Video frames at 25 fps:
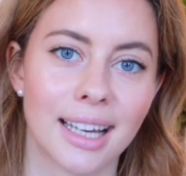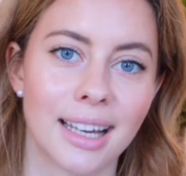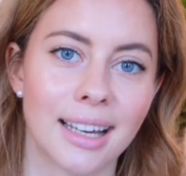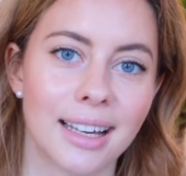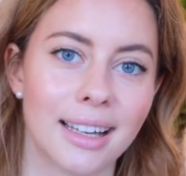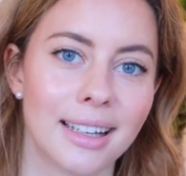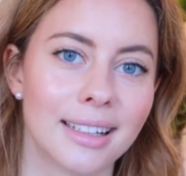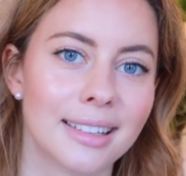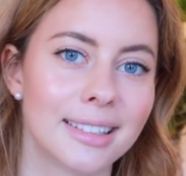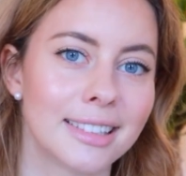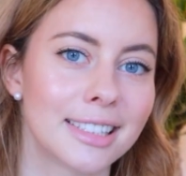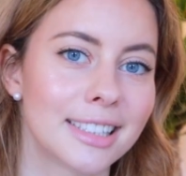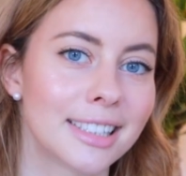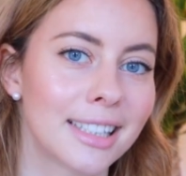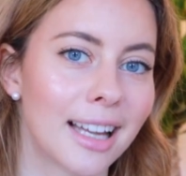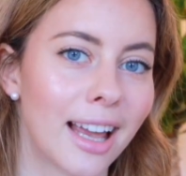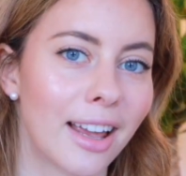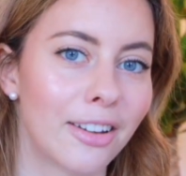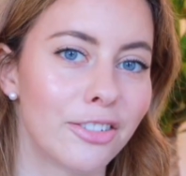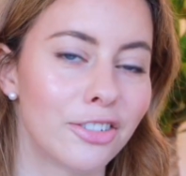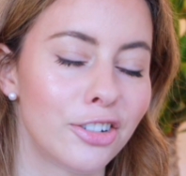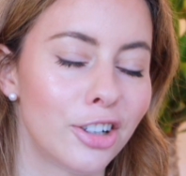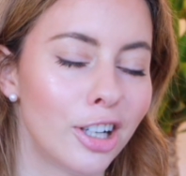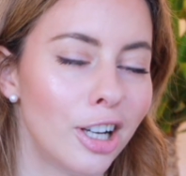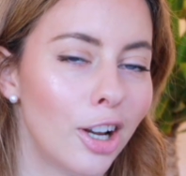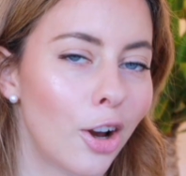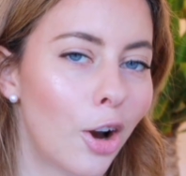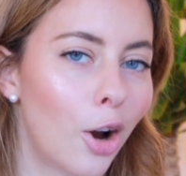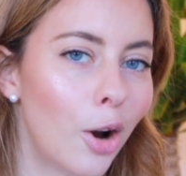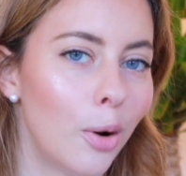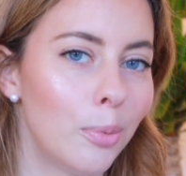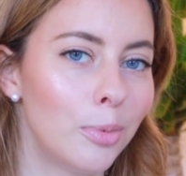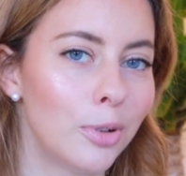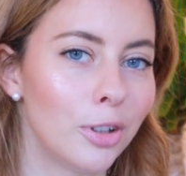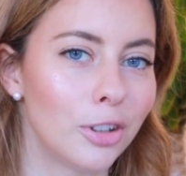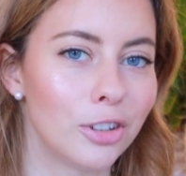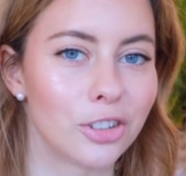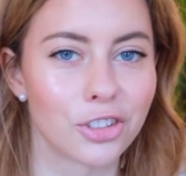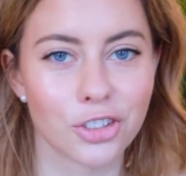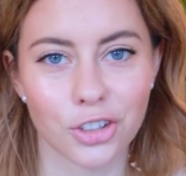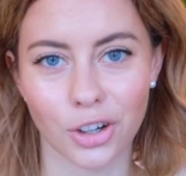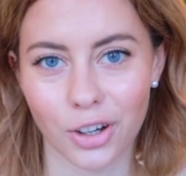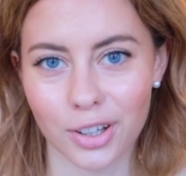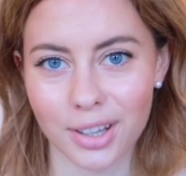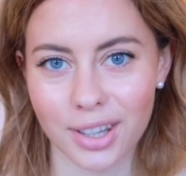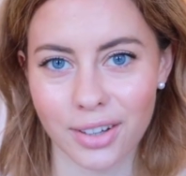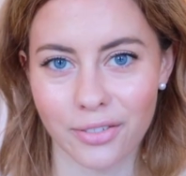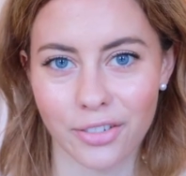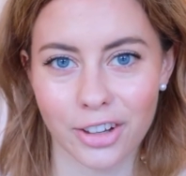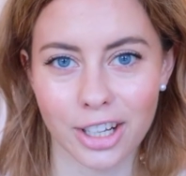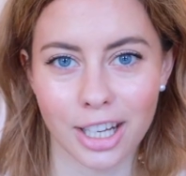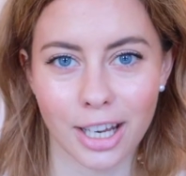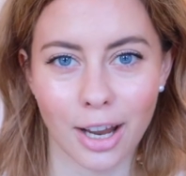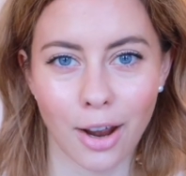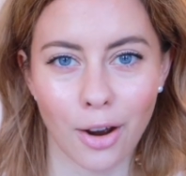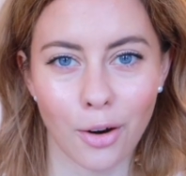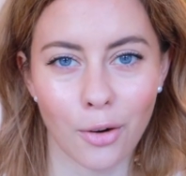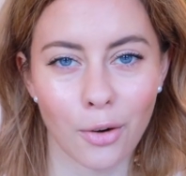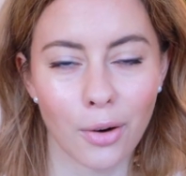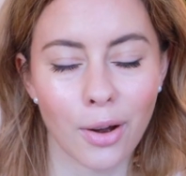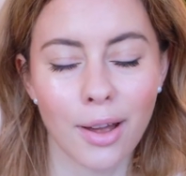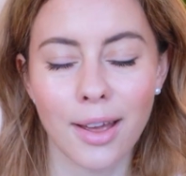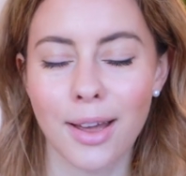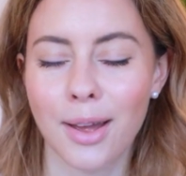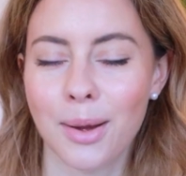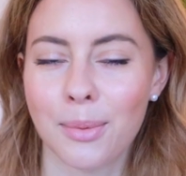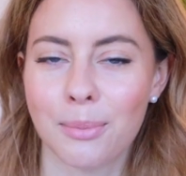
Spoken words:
and I really hope you enjoyed the video.